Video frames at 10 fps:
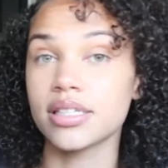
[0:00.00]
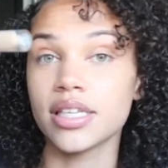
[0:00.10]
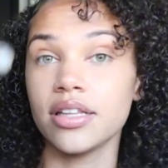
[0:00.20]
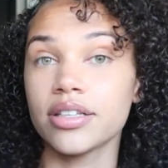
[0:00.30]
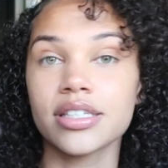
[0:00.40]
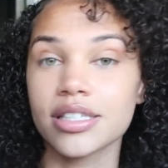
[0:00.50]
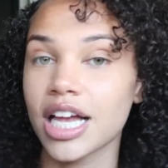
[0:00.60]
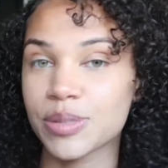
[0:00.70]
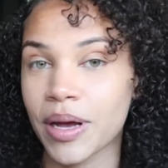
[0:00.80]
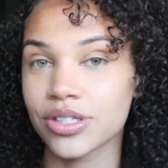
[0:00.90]
concealer, this is
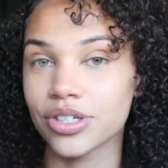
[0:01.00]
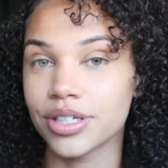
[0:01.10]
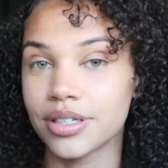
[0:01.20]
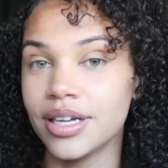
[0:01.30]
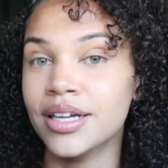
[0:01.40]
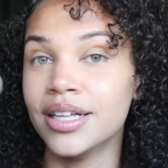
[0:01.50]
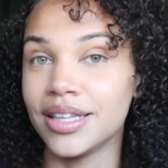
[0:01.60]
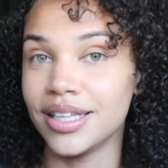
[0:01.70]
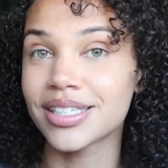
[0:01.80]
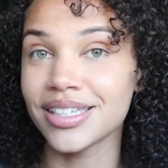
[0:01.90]
not sponsored.
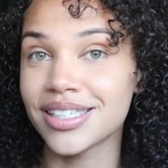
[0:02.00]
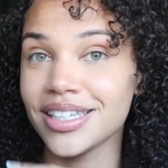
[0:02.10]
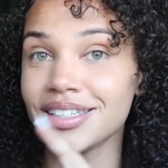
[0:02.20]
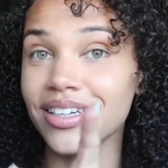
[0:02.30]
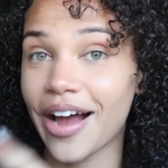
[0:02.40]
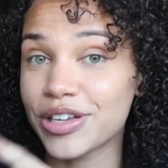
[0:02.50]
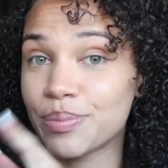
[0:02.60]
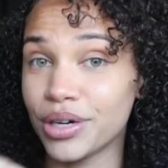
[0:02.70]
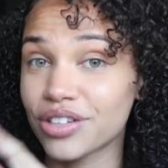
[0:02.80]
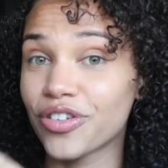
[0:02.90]
This concealer, I was
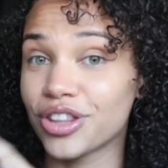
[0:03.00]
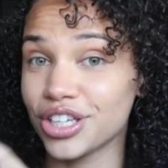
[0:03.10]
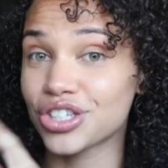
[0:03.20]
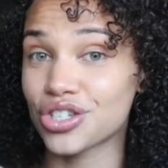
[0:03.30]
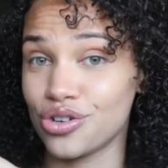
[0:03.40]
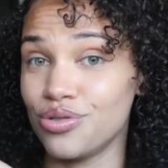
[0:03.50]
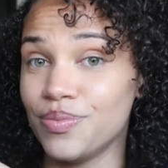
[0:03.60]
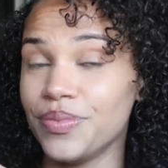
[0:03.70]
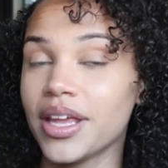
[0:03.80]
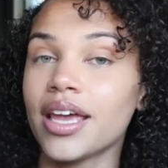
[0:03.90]
booked for this shoot
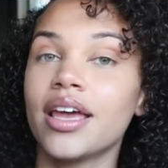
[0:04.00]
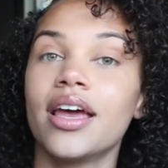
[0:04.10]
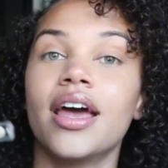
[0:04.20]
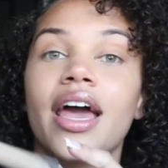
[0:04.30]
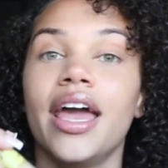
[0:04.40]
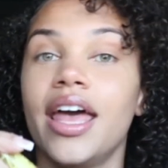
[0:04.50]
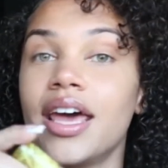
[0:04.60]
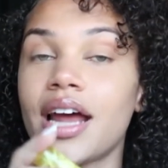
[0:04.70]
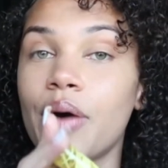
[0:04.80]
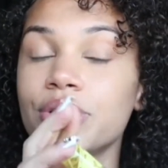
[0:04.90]

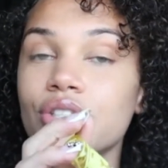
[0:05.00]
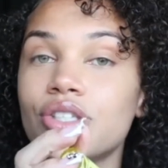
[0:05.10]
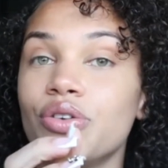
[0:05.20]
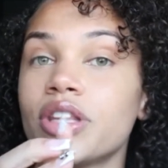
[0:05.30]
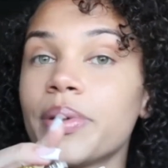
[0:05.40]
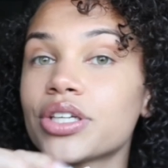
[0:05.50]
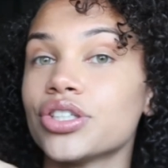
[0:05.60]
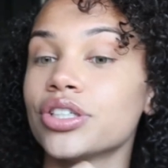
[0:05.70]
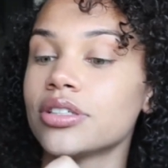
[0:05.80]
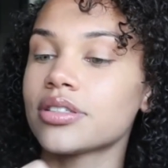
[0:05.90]
and I was just doing the
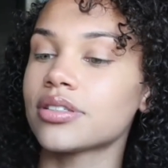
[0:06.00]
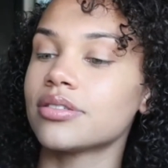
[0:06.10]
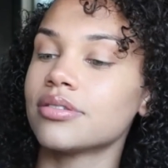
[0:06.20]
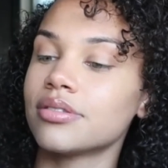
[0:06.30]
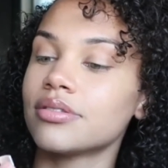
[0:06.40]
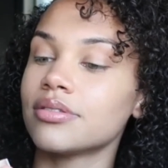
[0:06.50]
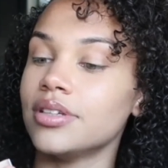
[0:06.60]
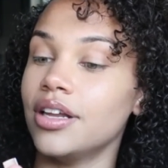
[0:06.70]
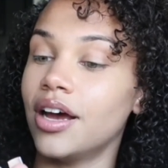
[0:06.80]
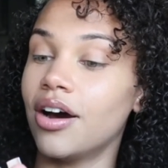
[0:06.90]
pictures,
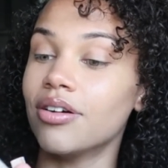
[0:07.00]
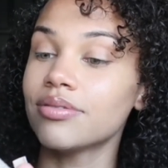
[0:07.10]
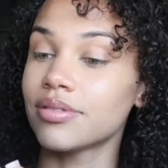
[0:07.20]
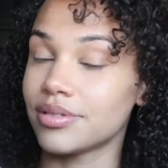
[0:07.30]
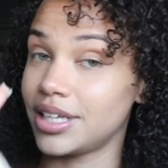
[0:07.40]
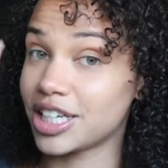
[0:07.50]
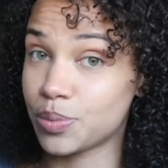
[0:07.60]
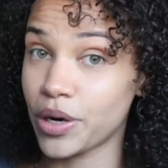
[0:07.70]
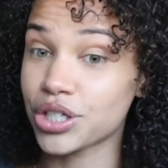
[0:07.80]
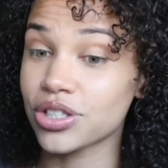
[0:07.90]
you know, the
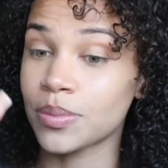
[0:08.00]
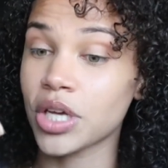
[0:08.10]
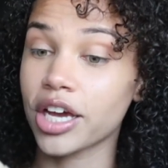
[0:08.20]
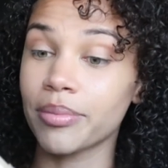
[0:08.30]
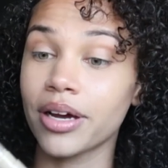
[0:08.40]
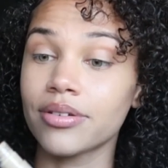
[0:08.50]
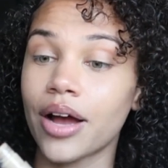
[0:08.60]
expressions I'm talking about.